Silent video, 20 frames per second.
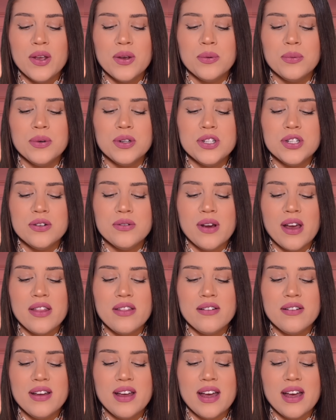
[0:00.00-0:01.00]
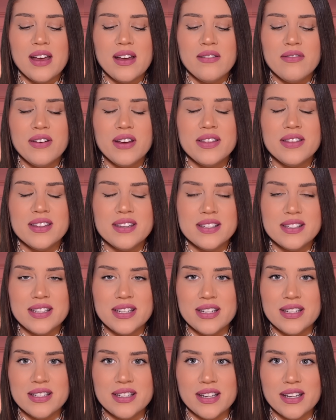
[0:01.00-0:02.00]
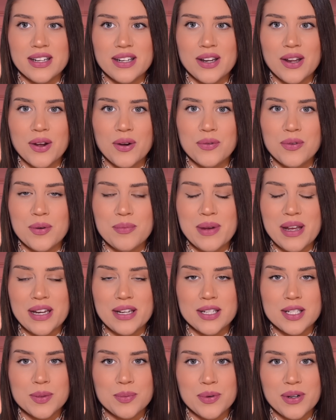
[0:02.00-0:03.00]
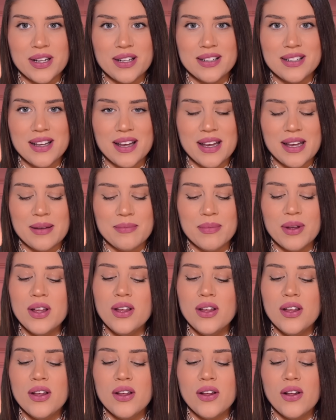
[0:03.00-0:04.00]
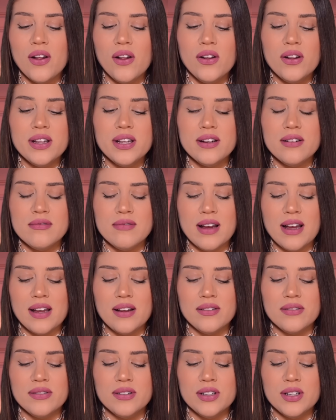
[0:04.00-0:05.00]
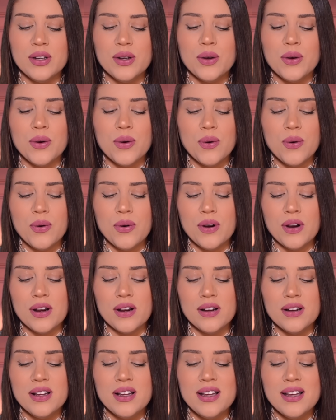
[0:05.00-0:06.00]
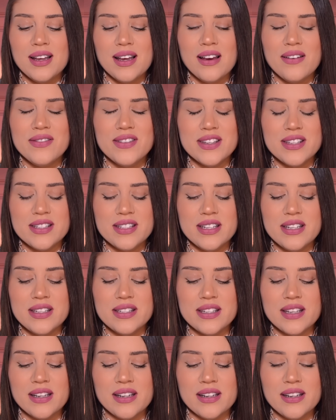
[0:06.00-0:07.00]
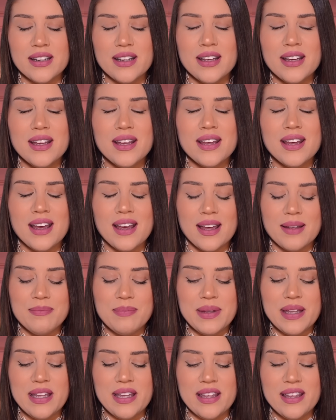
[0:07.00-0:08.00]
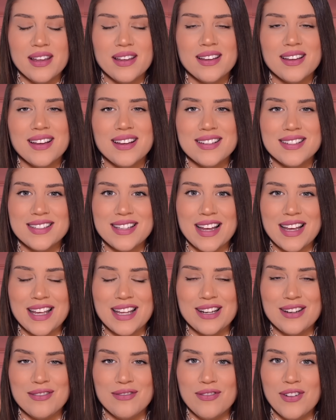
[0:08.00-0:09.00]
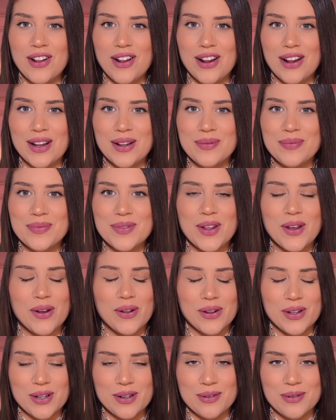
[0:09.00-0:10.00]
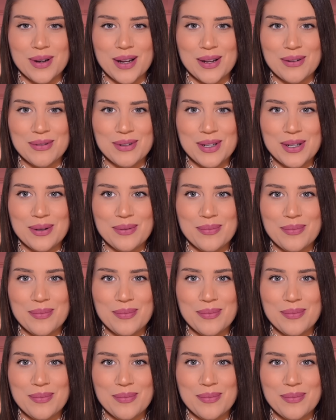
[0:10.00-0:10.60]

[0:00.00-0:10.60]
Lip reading: Would you rather have the season remain springtime all year round or have the season be a second fall all year round?